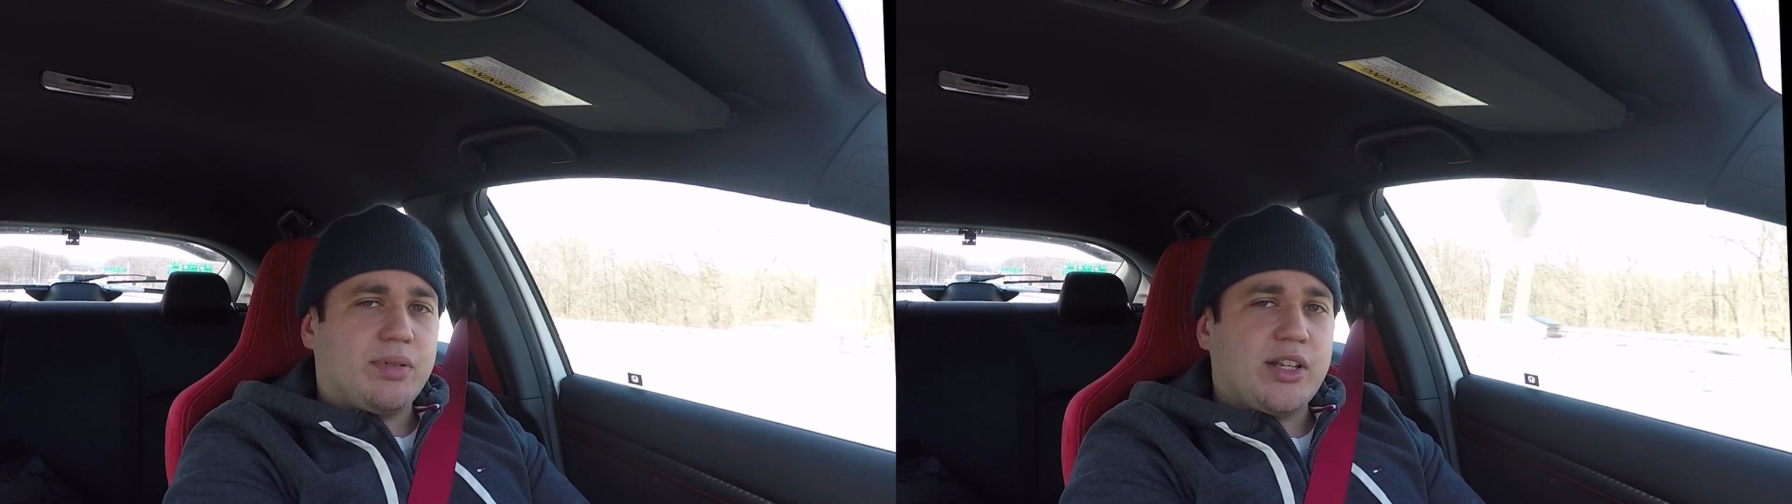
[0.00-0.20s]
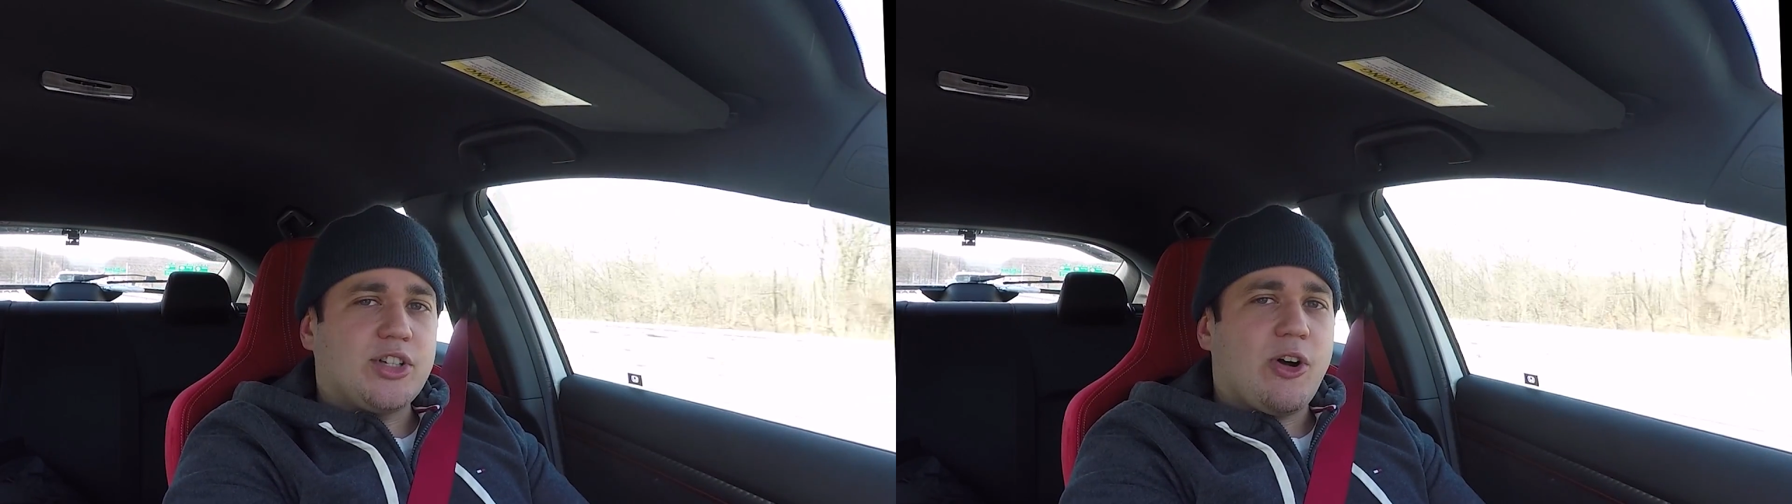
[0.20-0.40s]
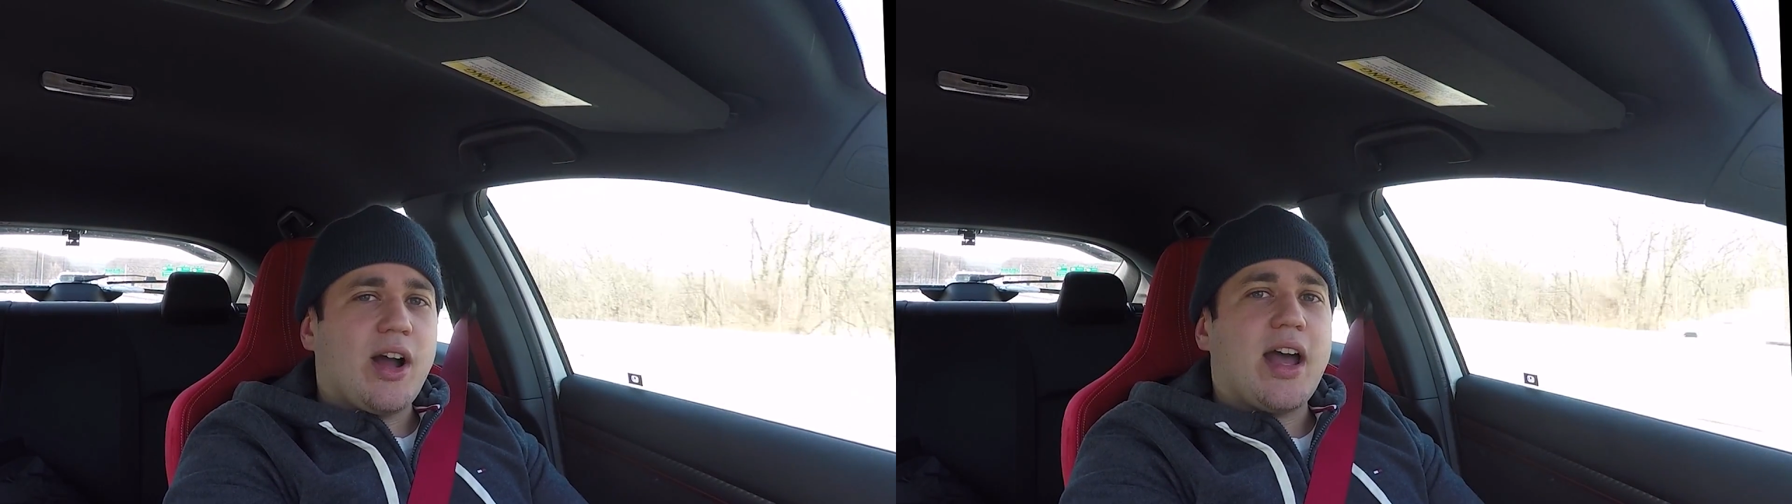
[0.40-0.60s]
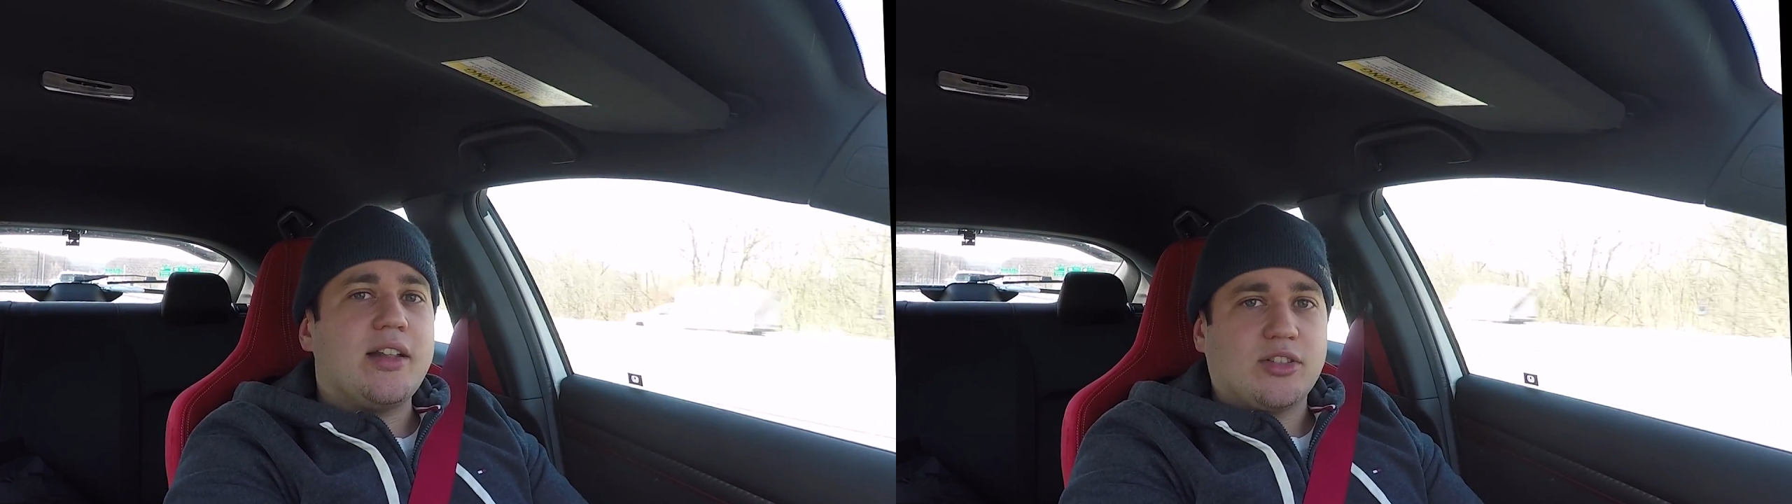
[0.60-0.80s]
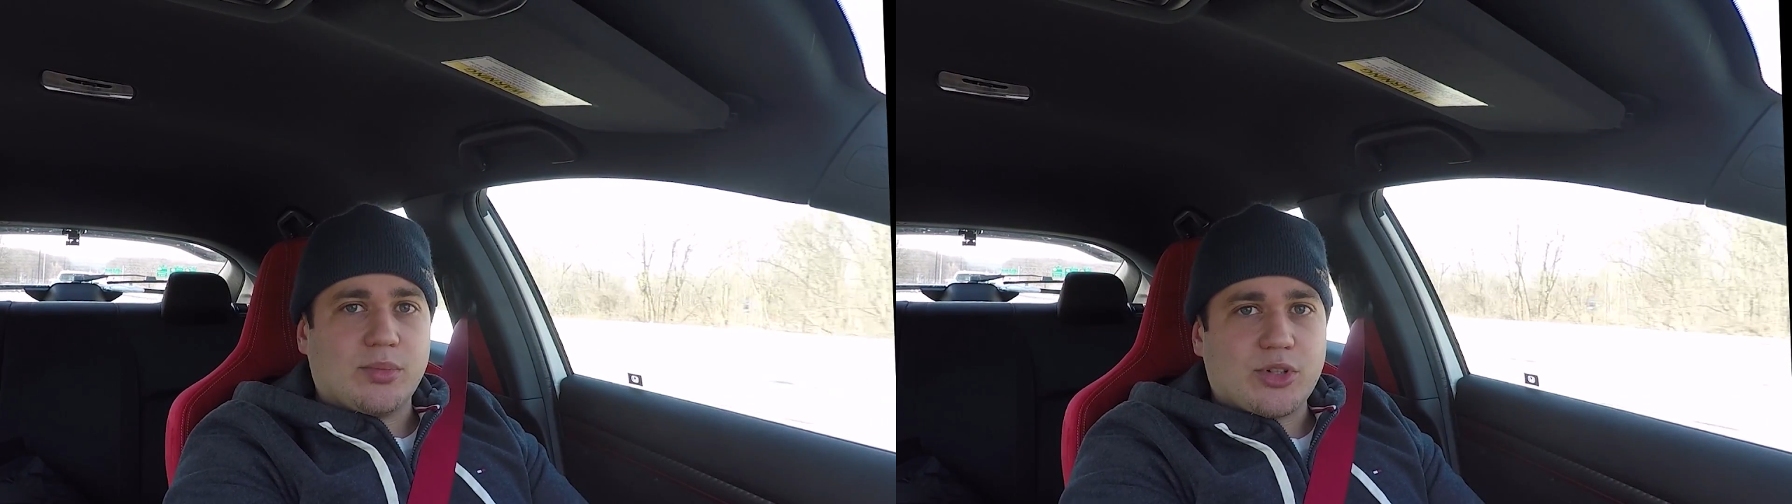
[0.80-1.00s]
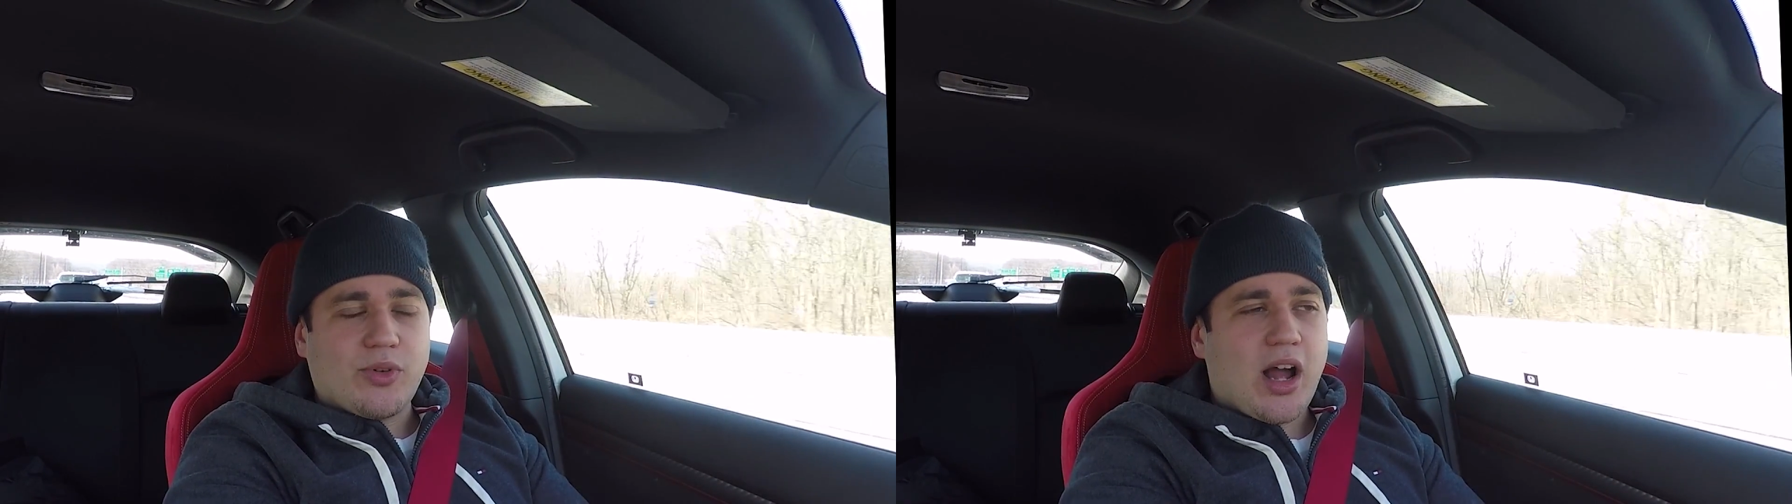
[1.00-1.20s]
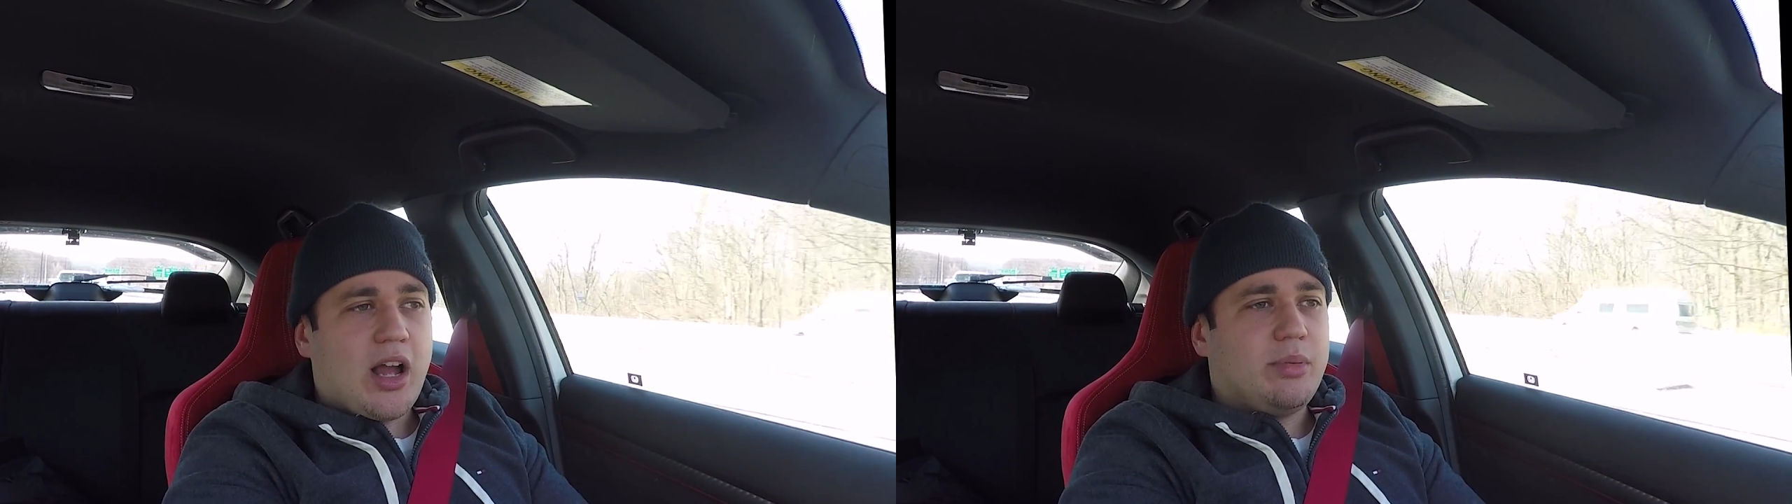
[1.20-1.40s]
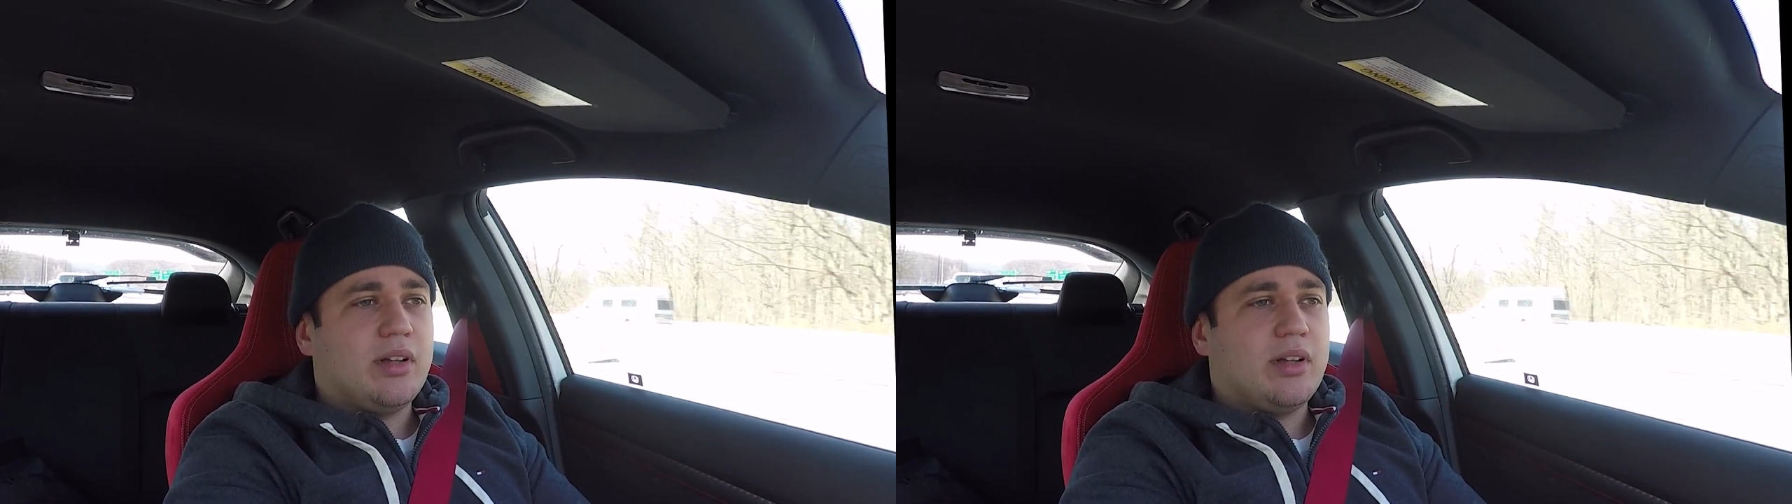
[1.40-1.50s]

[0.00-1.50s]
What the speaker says: please go ahead and subscribe,